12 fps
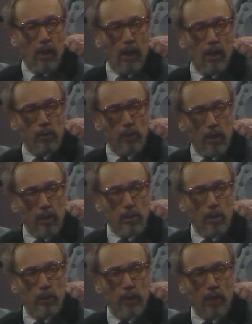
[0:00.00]
And I was telling
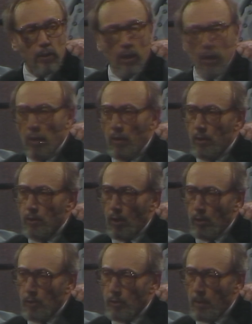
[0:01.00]
someone yesterday, there's
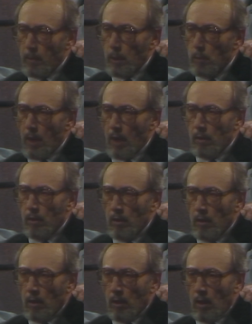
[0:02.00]
also something about
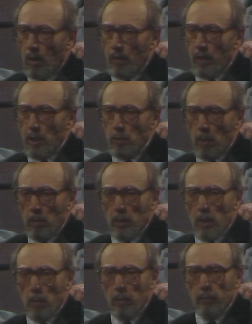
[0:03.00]
these people
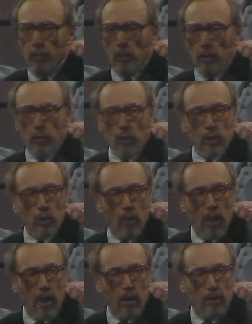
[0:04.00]
coming from a church
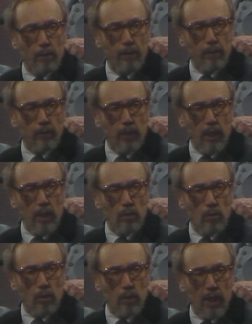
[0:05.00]
choir of 15
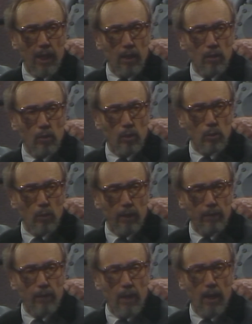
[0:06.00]
or 10 or
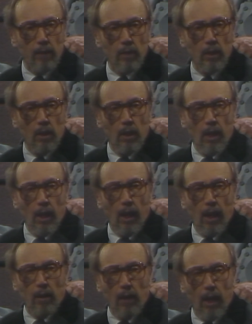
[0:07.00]
25,
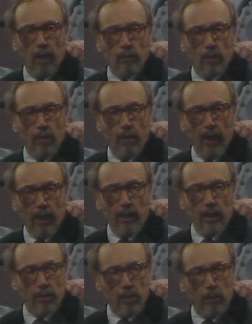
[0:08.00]
and they can
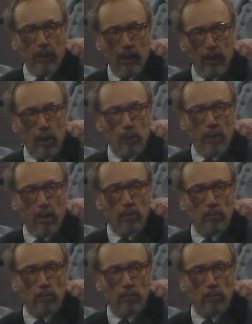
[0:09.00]
get something a little bit